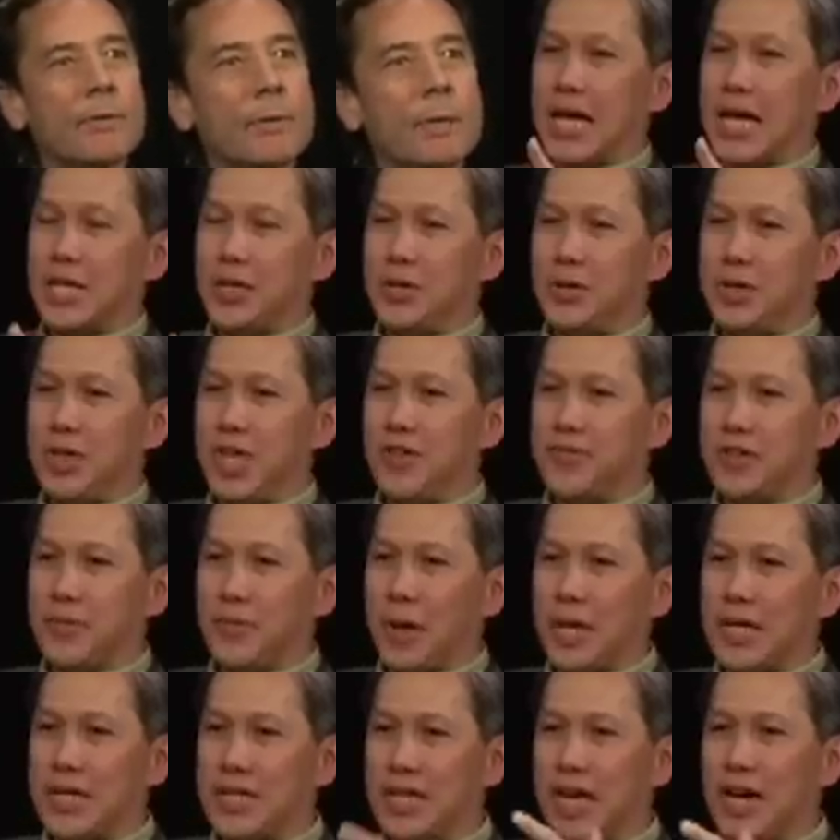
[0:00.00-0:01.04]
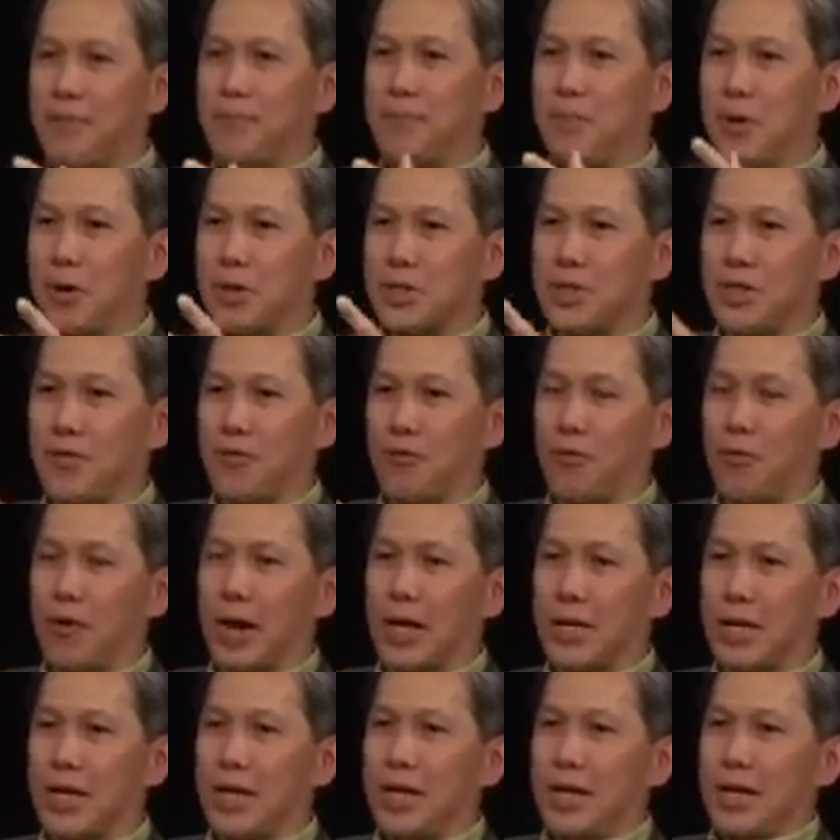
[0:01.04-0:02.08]
Can you give some examples of
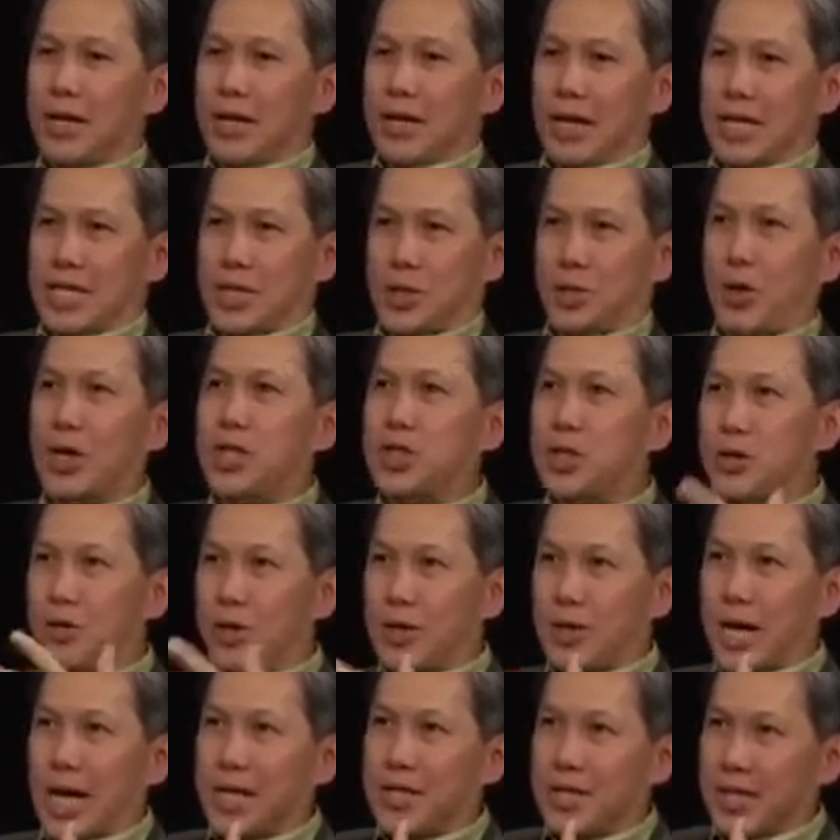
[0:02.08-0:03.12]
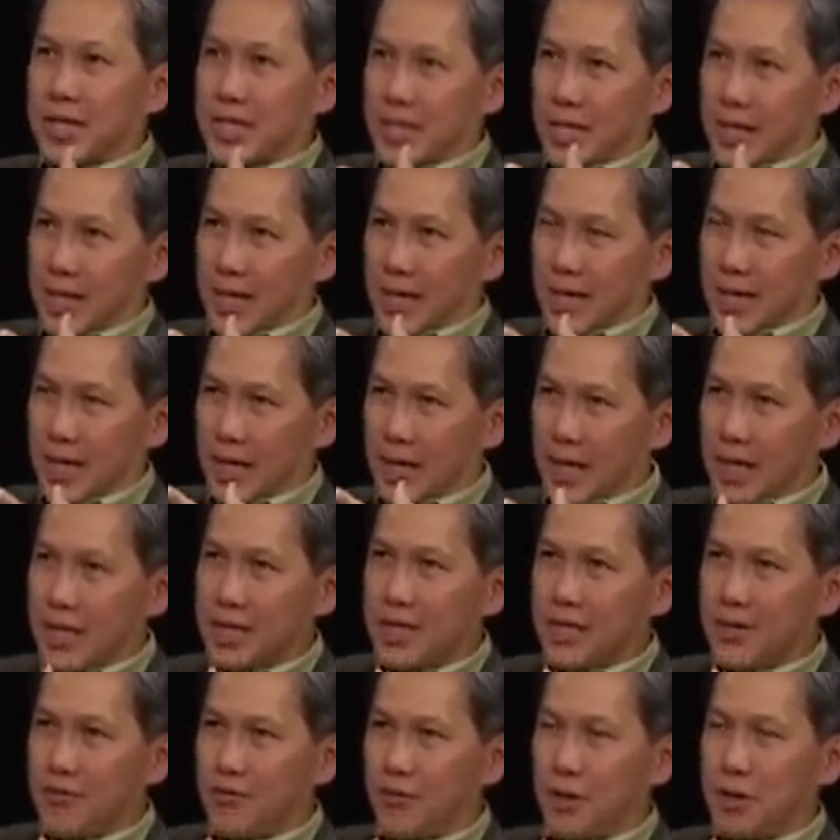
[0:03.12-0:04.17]
what a structural characteristic
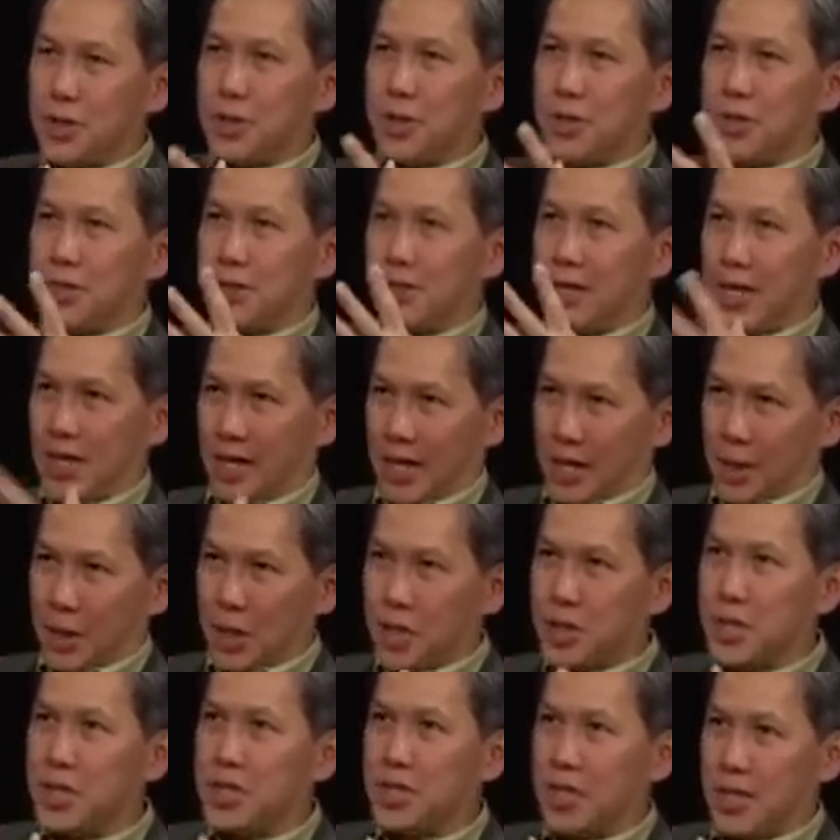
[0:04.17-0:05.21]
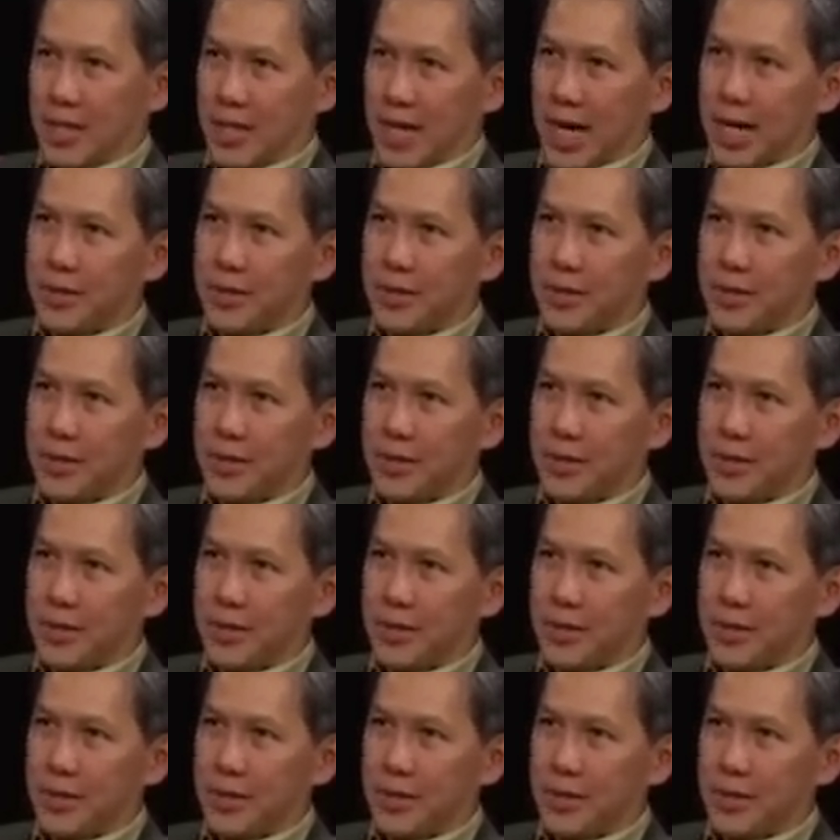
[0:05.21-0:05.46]
is versus a contingency